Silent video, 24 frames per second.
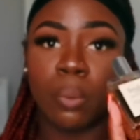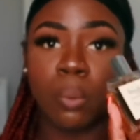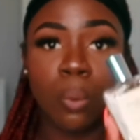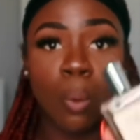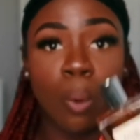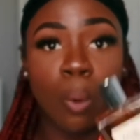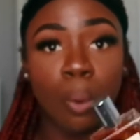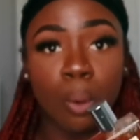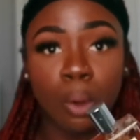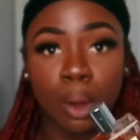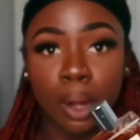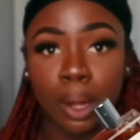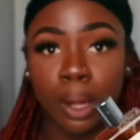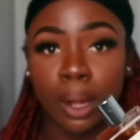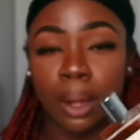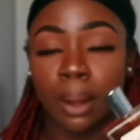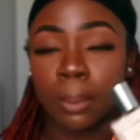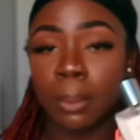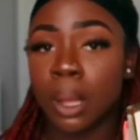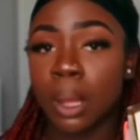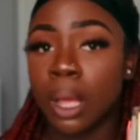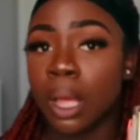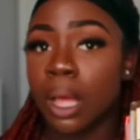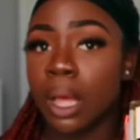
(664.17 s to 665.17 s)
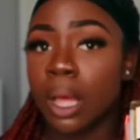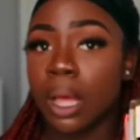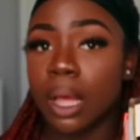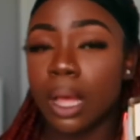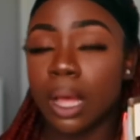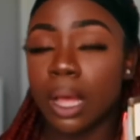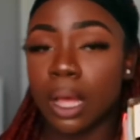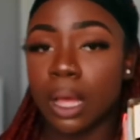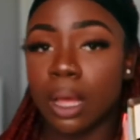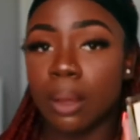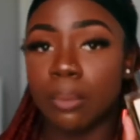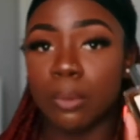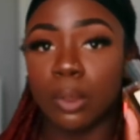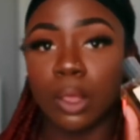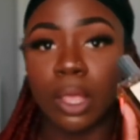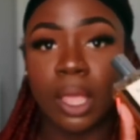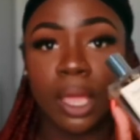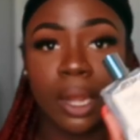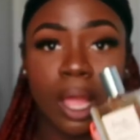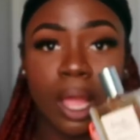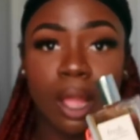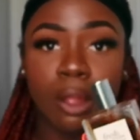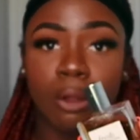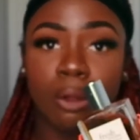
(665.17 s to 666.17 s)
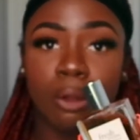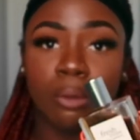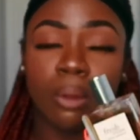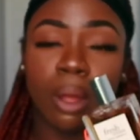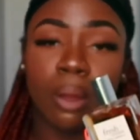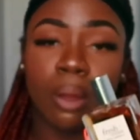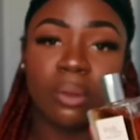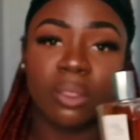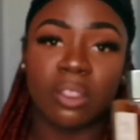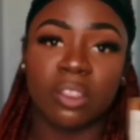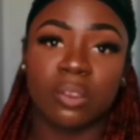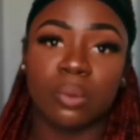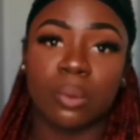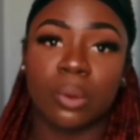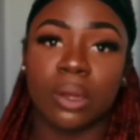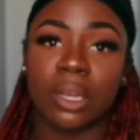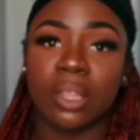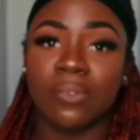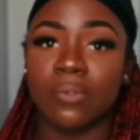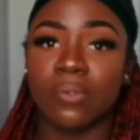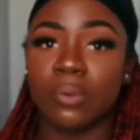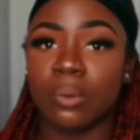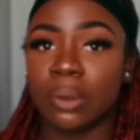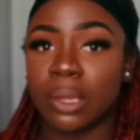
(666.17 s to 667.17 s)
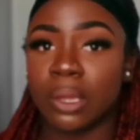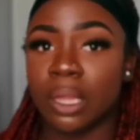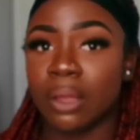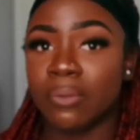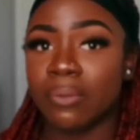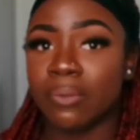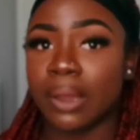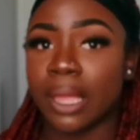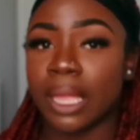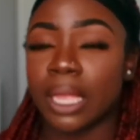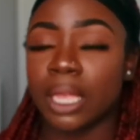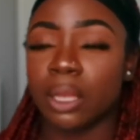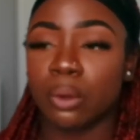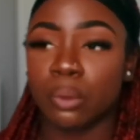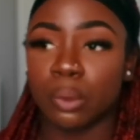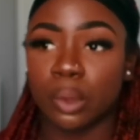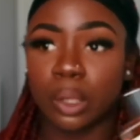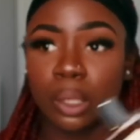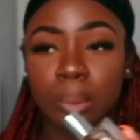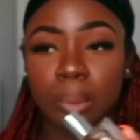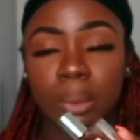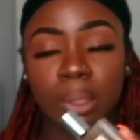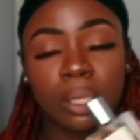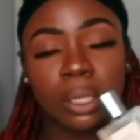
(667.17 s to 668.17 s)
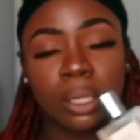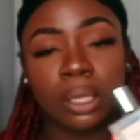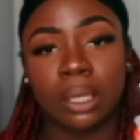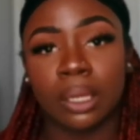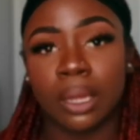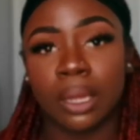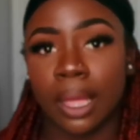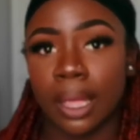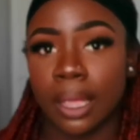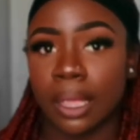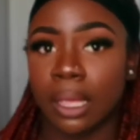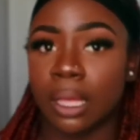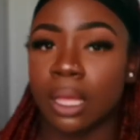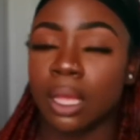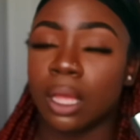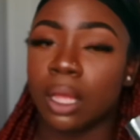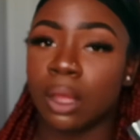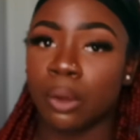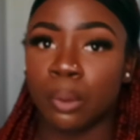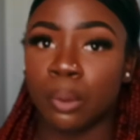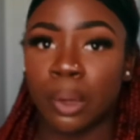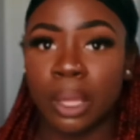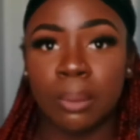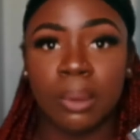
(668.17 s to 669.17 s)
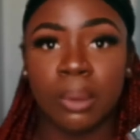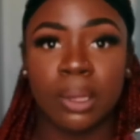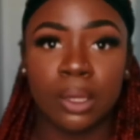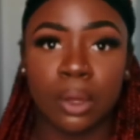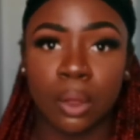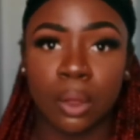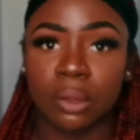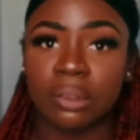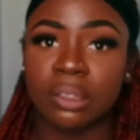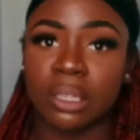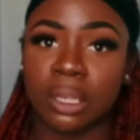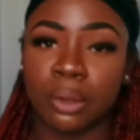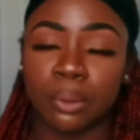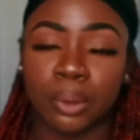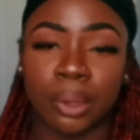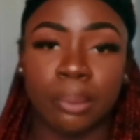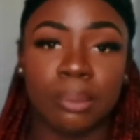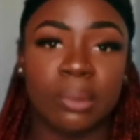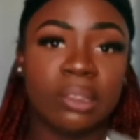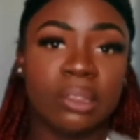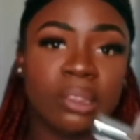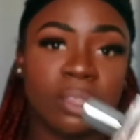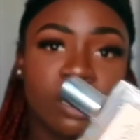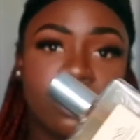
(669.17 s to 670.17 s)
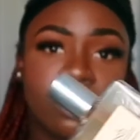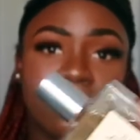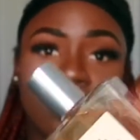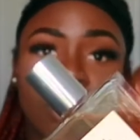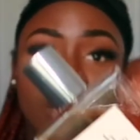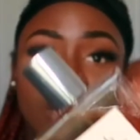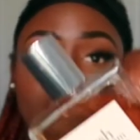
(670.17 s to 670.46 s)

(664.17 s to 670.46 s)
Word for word: warm. Um, you cannot go wrong with this one if you love like creamy, like creamy notes and creamy scents.